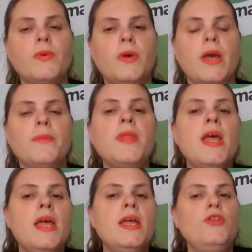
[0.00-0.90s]
Okay.
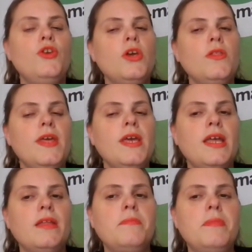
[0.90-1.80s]
Do you think
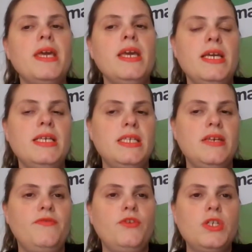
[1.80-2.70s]
it can be
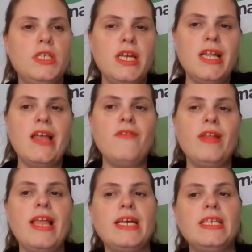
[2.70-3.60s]
easy for
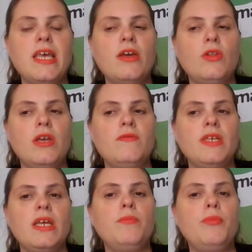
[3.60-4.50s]
C-level executives
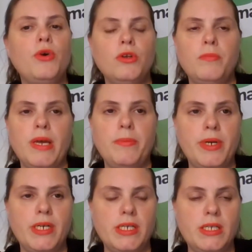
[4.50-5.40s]
and board
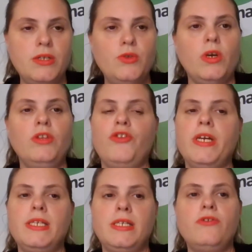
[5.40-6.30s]
members to
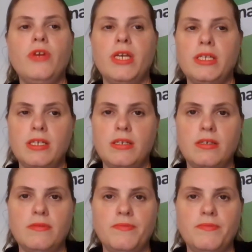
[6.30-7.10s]
address risk?